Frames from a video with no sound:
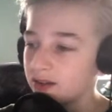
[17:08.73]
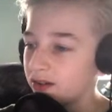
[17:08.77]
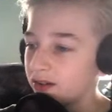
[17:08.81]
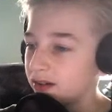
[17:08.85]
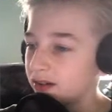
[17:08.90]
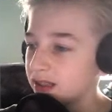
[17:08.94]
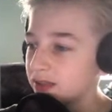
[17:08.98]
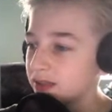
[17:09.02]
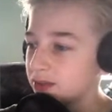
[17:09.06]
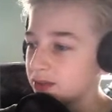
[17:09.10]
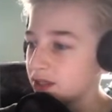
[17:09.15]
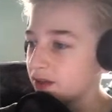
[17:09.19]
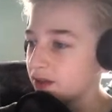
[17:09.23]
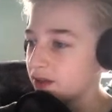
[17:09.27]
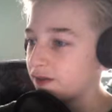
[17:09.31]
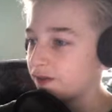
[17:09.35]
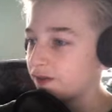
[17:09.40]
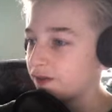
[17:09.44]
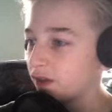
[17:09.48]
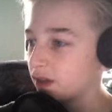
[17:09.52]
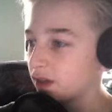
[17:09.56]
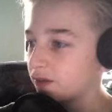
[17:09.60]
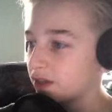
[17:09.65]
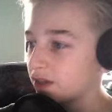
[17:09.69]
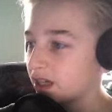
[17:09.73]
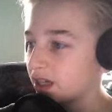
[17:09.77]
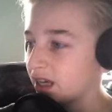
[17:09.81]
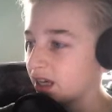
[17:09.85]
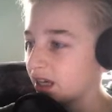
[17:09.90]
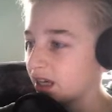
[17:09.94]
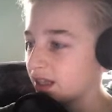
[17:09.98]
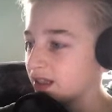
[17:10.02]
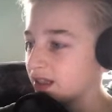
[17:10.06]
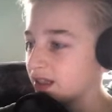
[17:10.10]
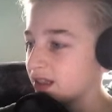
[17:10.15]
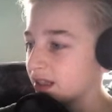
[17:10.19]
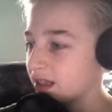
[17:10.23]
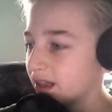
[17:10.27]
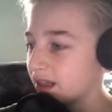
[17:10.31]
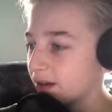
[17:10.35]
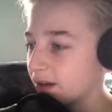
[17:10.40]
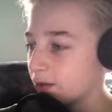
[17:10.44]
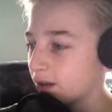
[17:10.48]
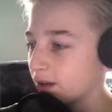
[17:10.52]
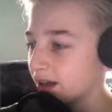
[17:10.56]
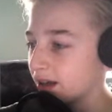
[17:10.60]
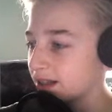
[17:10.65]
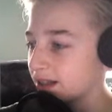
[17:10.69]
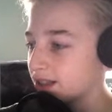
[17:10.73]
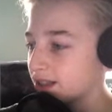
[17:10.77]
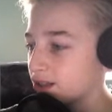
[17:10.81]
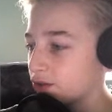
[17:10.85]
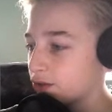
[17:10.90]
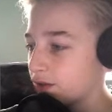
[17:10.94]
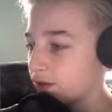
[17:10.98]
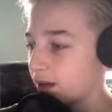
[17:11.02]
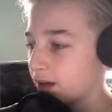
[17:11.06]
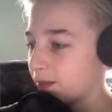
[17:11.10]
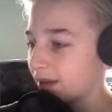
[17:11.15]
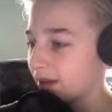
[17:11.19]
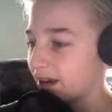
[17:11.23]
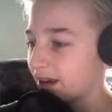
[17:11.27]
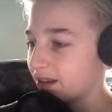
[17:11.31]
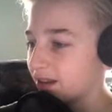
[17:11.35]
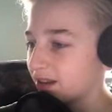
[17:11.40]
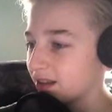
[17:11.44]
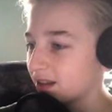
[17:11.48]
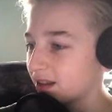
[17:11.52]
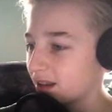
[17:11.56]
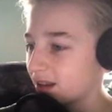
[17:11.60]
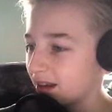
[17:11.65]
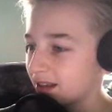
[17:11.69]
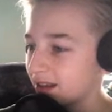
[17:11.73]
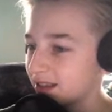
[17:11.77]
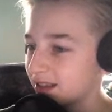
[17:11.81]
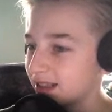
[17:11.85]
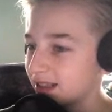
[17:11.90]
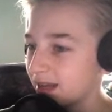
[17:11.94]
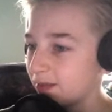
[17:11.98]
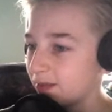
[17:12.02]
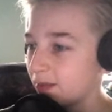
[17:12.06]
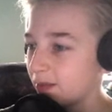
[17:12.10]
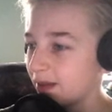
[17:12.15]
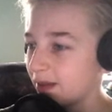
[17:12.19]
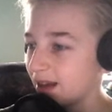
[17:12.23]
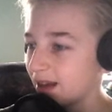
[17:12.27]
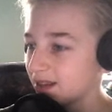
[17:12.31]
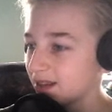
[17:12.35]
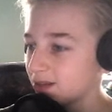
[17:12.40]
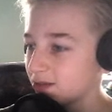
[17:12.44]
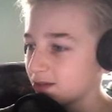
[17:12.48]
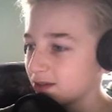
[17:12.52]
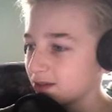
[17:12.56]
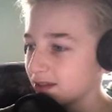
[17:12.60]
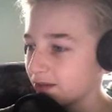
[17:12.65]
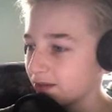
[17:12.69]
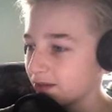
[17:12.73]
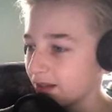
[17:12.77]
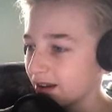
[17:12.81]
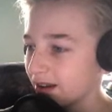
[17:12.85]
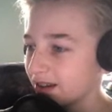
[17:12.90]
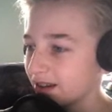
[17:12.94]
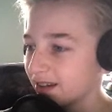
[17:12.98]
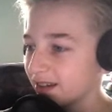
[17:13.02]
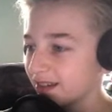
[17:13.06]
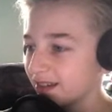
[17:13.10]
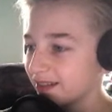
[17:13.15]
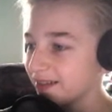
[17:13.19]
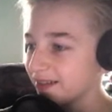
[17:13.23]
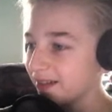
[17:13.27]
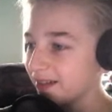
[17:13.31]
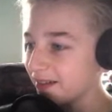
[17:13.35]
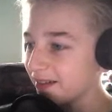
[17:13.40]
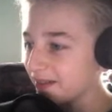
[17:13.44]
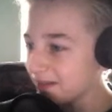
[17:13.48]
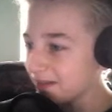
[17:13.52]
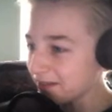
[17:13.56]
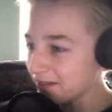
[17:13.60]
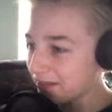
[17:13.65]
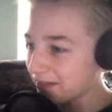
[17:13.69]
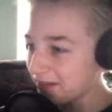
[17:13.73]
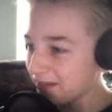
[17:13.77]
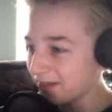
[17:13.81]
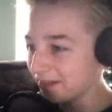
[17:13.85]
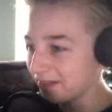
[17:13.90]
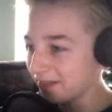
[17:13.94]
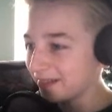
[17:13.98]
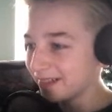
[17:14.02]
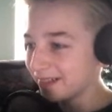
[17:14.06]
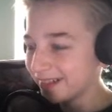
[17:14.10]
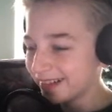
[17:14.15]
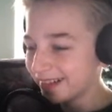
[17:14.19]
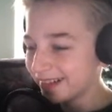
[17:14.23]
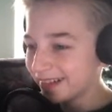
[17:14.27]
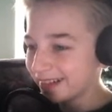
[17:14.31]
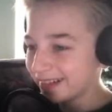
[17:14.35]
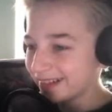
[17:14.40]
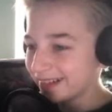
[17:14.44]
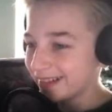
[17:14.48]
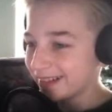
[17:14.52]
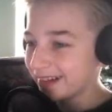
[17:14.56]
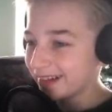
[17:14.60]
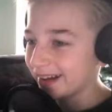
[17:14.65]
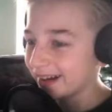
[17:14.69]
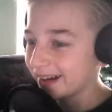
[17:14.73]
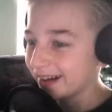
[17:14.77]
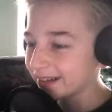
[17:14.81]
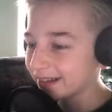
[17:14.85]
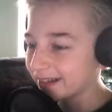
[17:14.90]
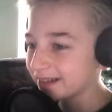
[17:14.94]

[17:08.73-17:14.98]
And oh god, it was just full of kids and they were like screaming at the lightsaber battles. They were like,